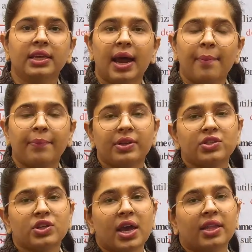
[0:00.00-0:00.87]
Gram
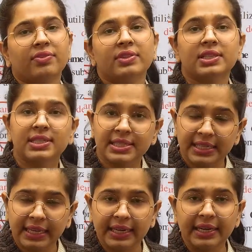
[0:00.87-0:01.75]
Panchayat will
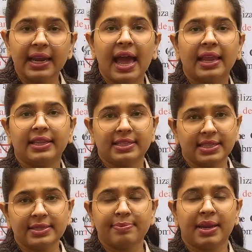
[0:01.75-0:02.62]
see it, and
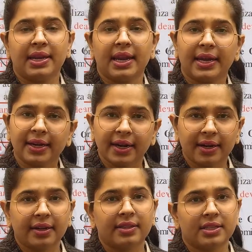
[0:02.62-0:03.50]
this is mandated
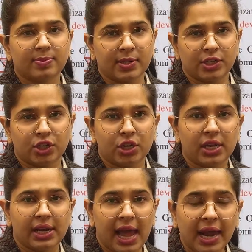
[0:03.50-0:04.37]
under this
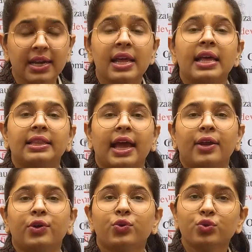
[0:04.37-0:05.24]
particular act
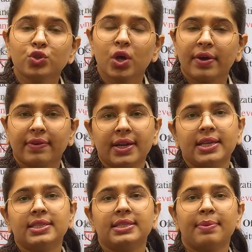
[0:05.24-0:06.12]
that whosoever
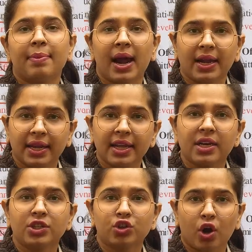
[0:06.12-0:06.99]
is demanding
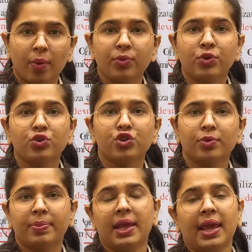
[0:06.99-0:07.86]
a job, you
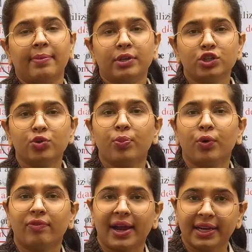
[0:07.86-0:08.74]
should be able to
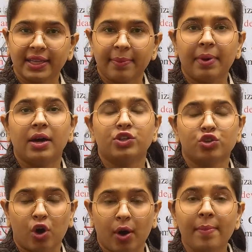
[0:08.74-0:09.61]
provide them a
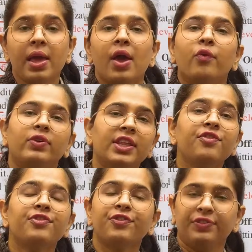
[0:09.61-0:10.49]
job
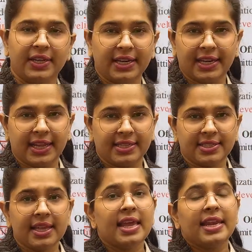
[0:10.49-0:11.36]
within 15
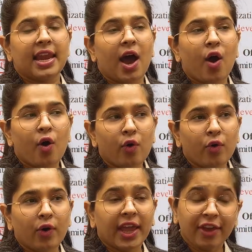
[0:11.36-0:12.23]
days.
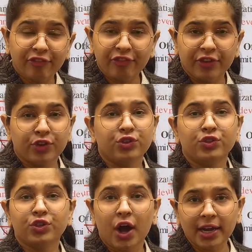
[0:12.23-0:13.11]
Now, if you
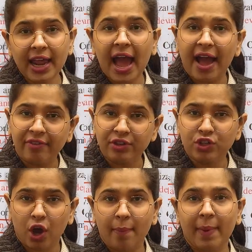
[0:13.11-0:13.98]
do not have
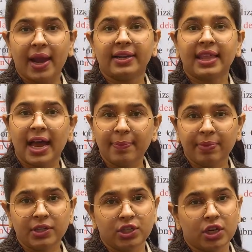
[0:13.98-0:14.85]
a job at that
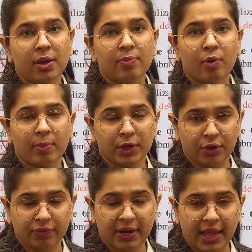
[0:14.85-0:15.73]
particular moment
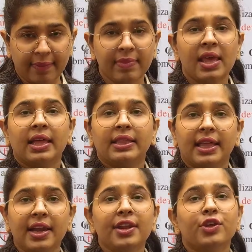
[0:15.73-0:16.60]
of time,
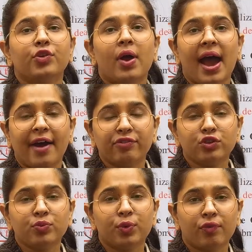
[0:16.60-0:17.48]
then you have
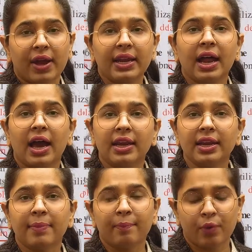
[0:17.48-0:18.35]
to provide
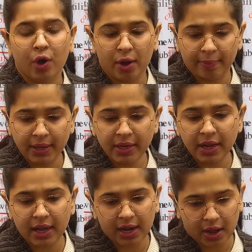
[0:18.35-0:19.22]
unemployment
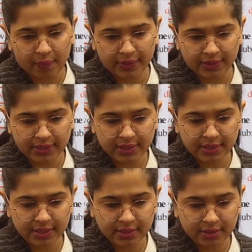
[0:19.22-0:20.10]

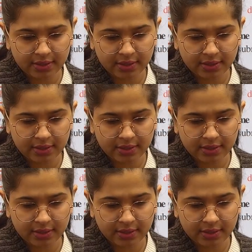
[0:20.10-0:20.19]
allowance.